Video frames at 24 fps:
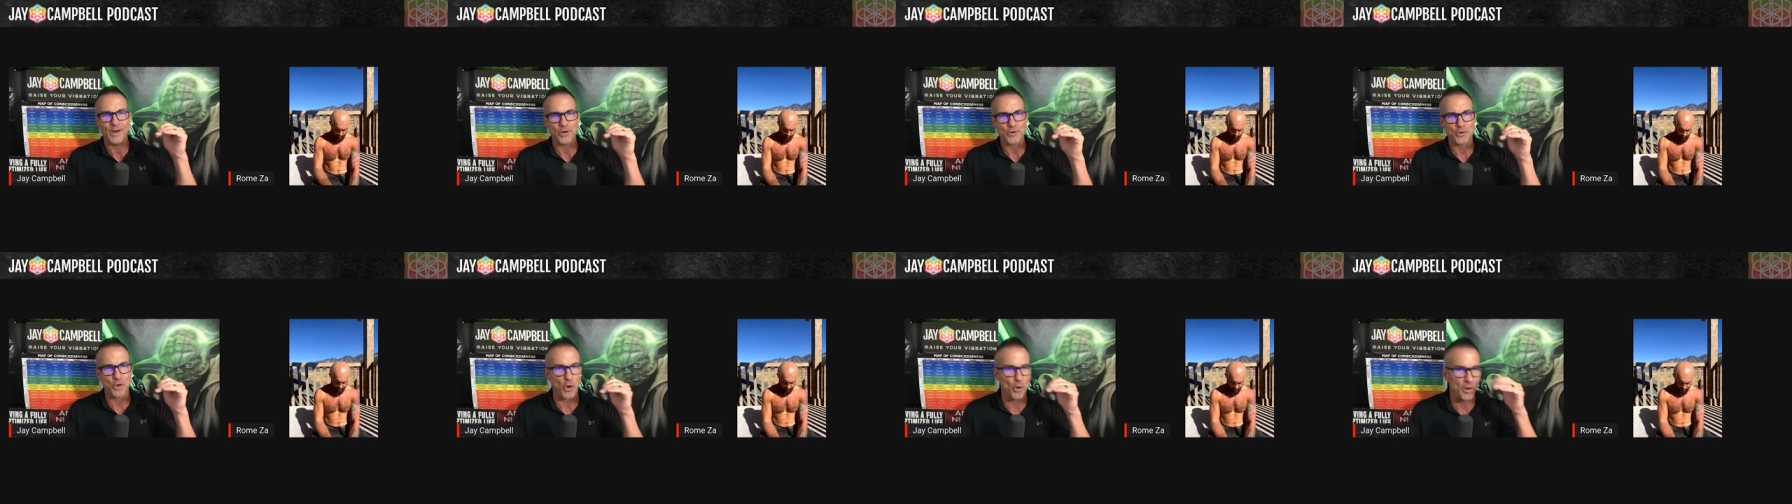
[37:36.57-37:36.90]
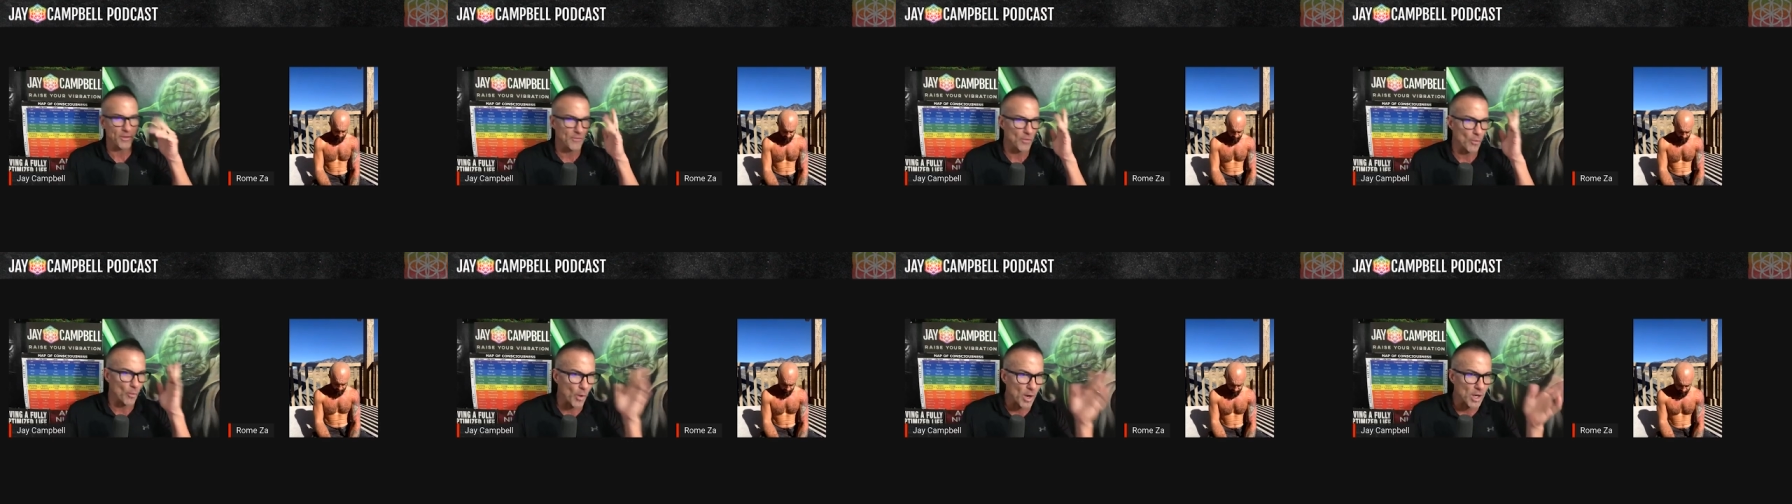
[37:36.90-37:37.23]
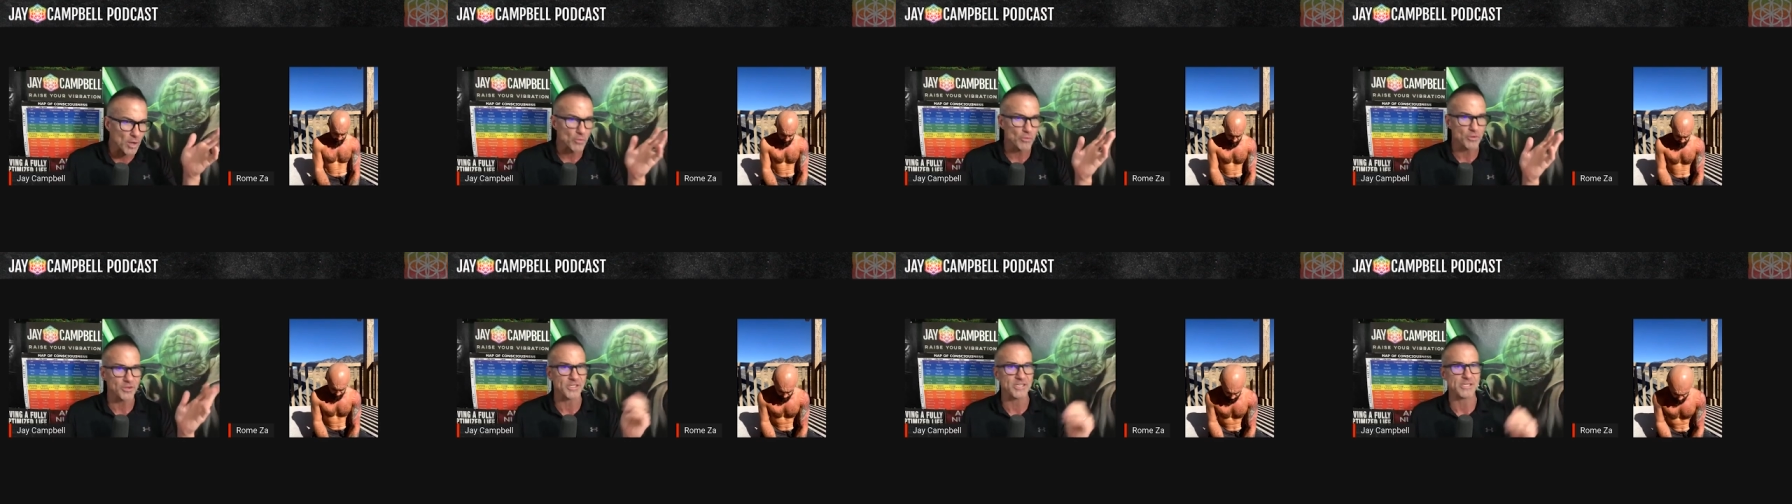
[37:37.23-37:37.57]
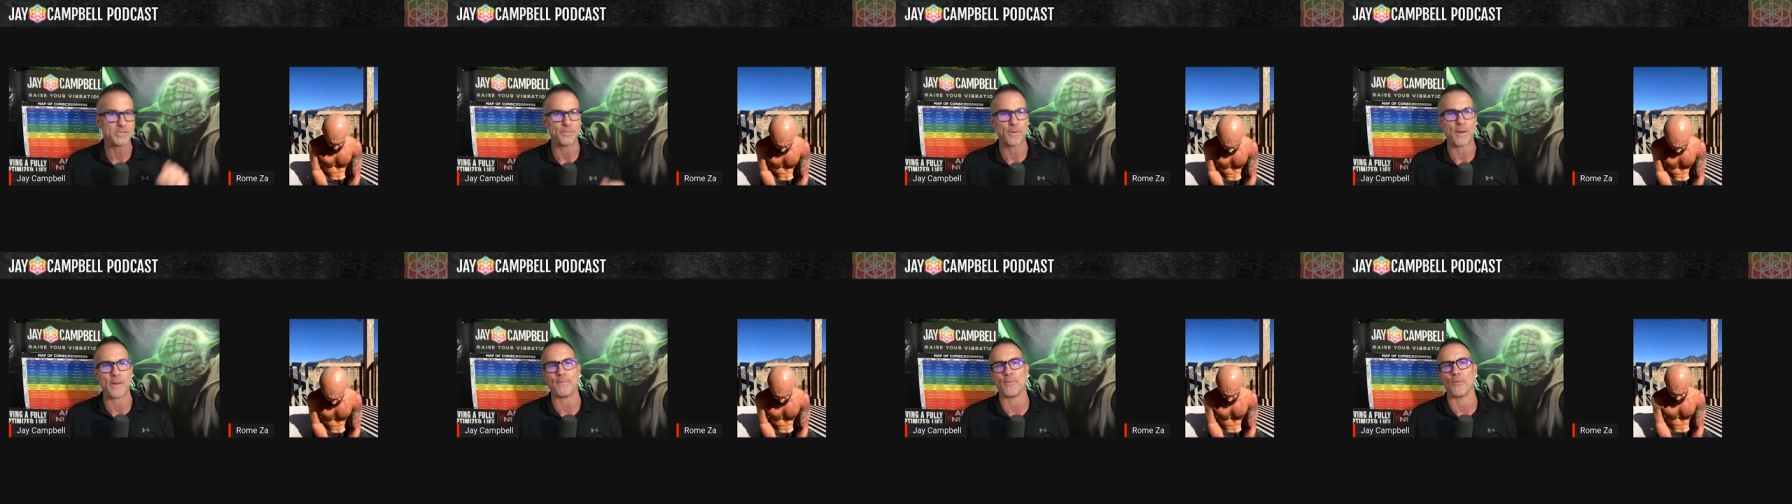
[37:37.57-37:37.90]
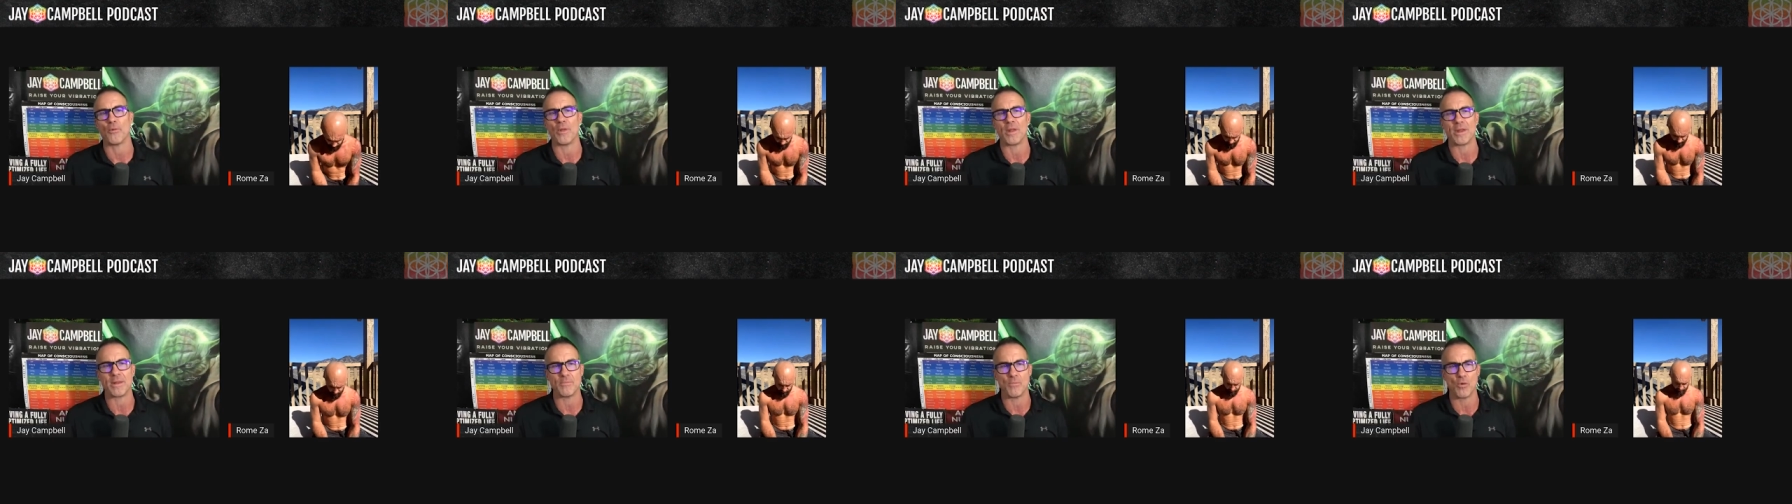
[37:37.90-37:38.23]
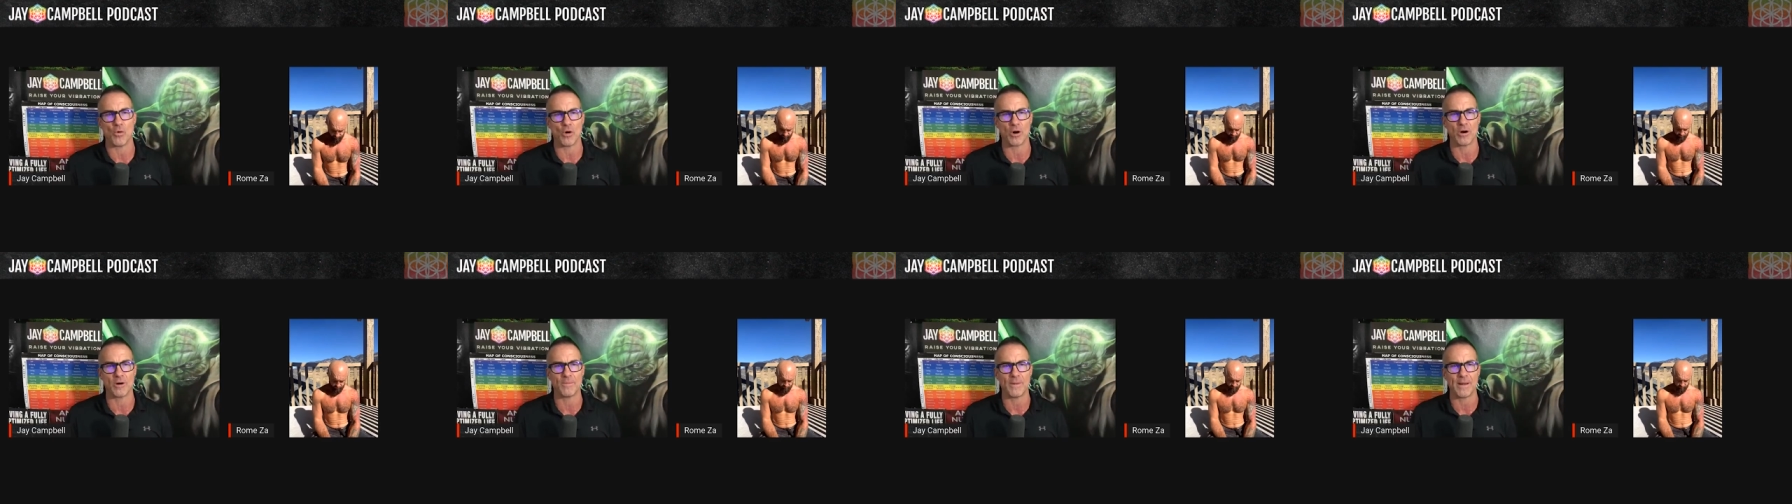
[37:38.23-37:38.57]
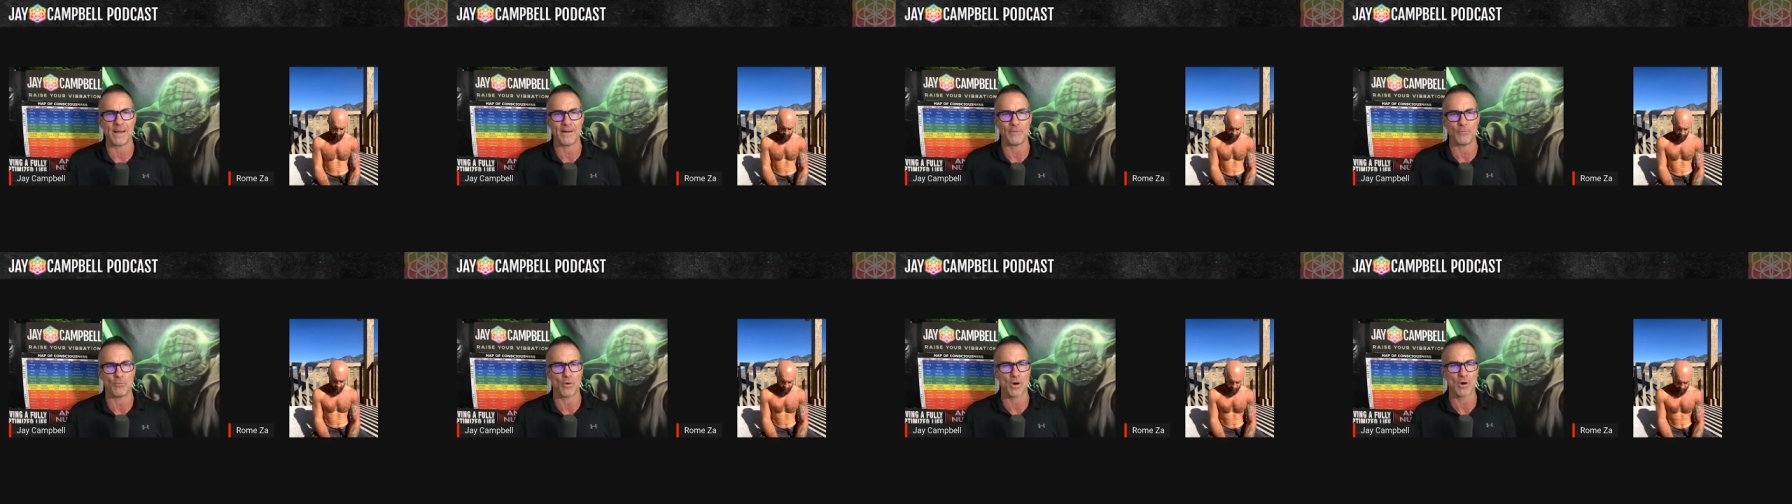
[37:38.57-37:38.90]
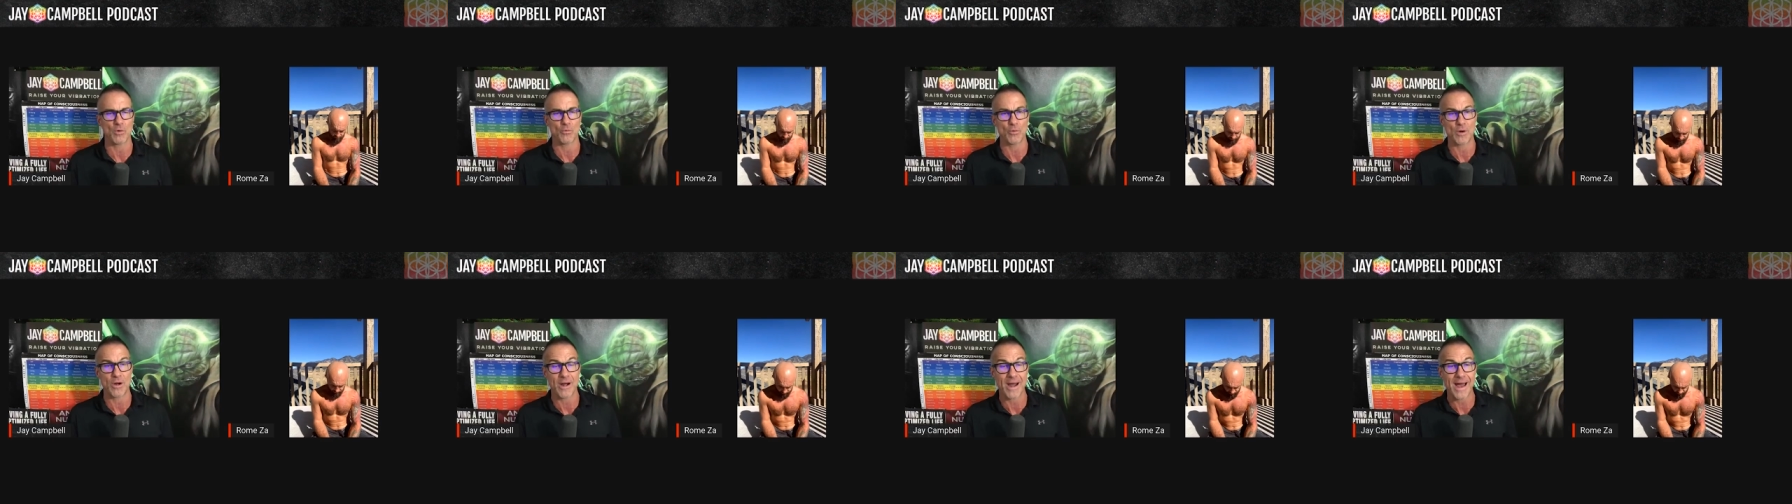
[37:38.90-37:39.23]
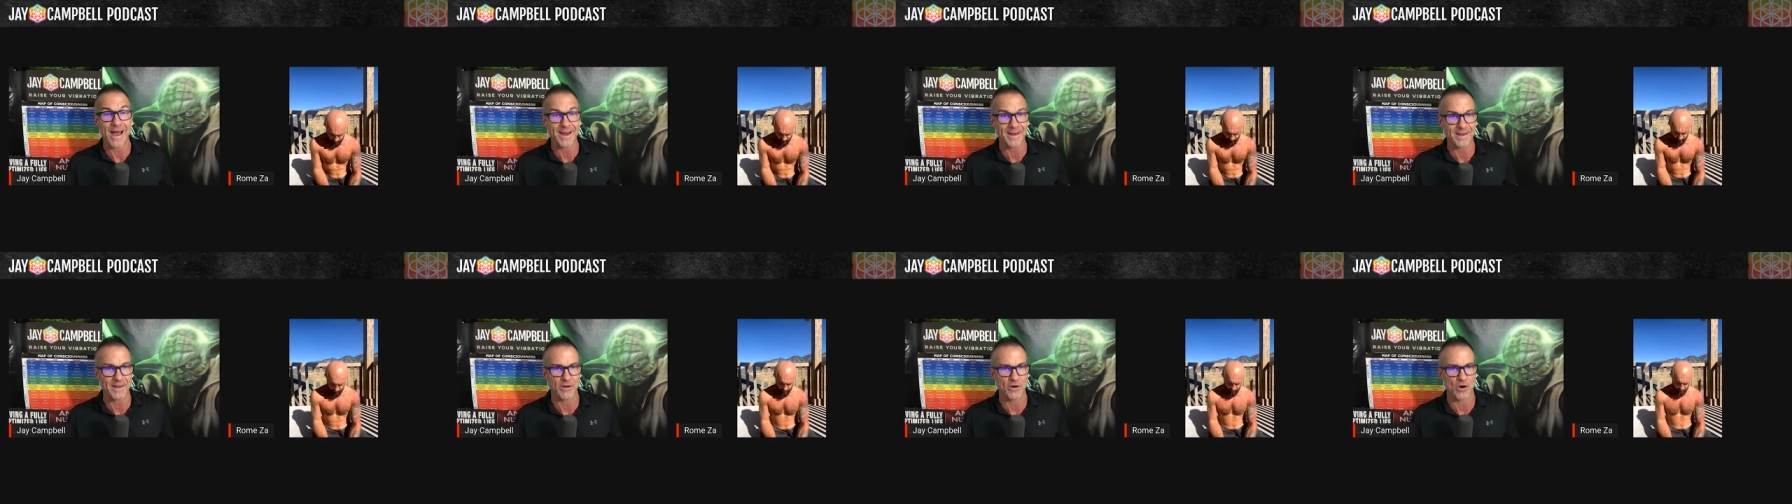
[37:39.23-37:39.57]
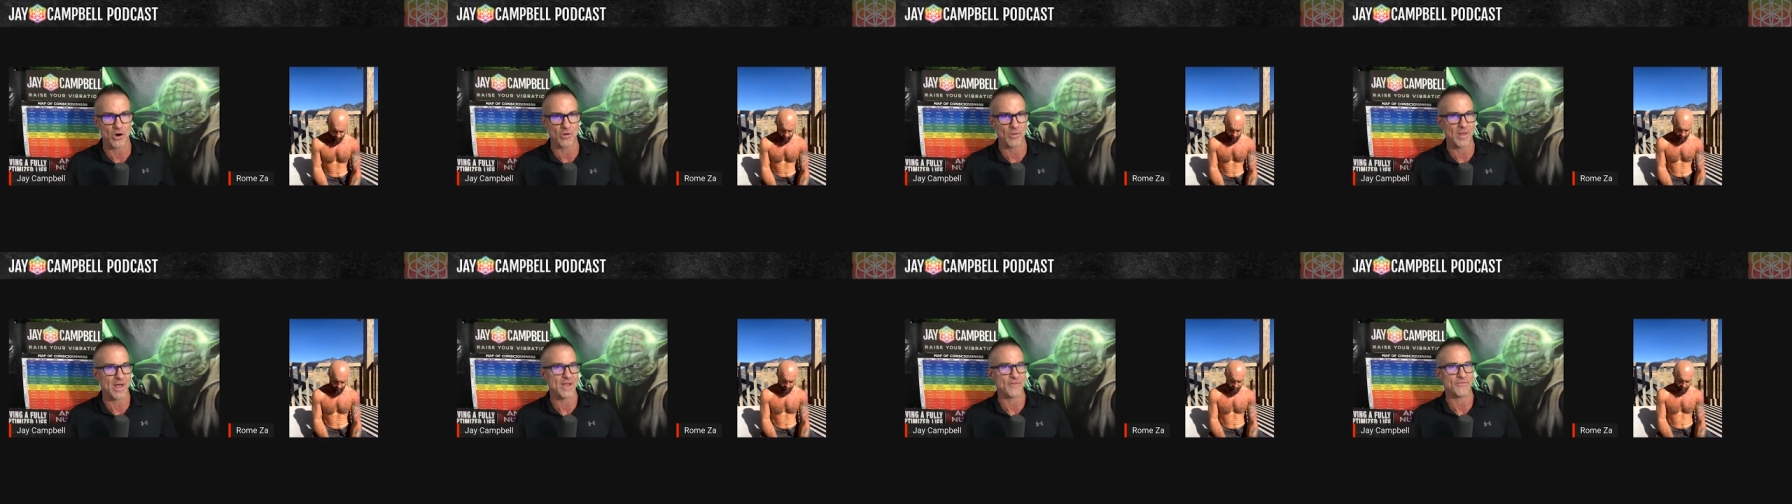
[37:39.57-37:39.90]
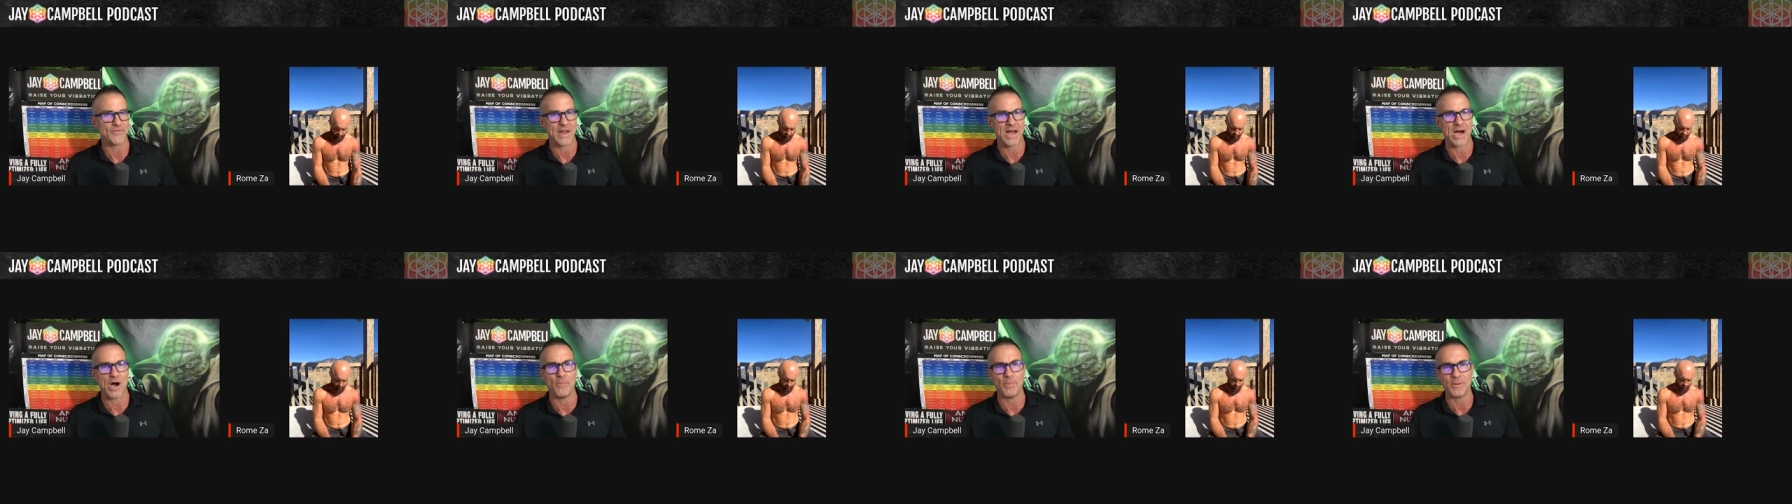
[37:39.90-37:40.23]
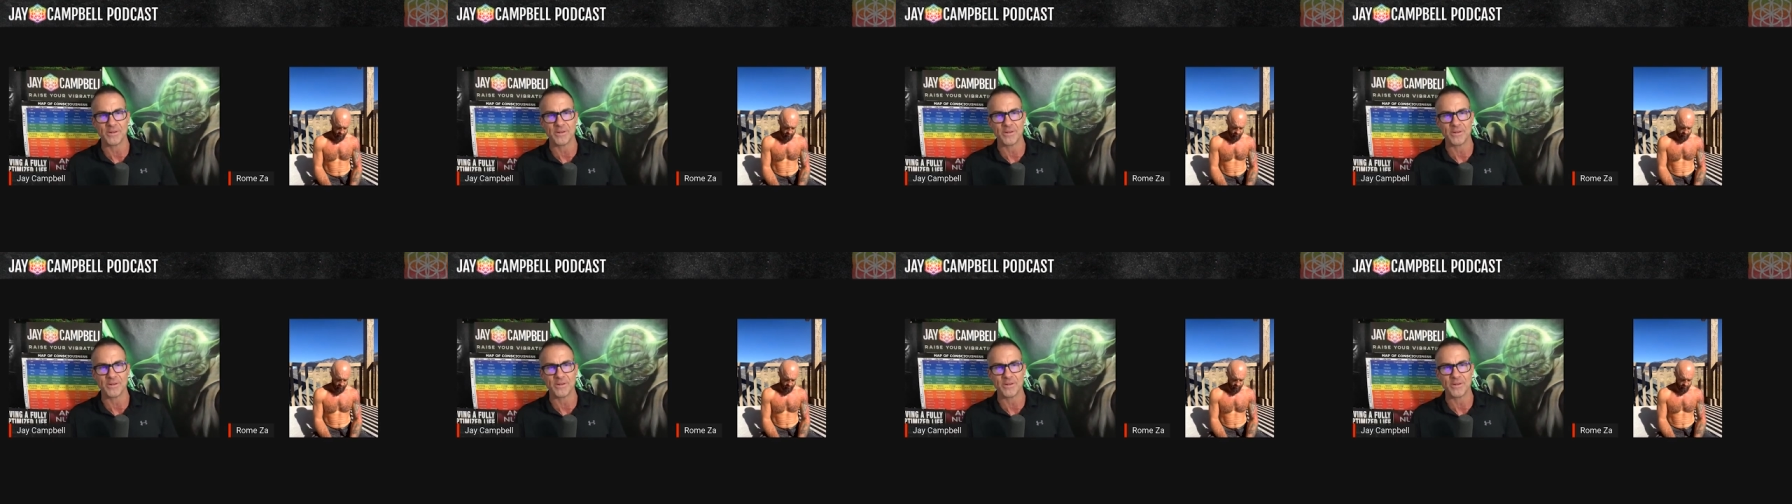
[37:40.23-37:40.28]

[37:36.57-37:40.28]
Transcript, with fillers: don't even work with these people anymore at where we're at in our life now.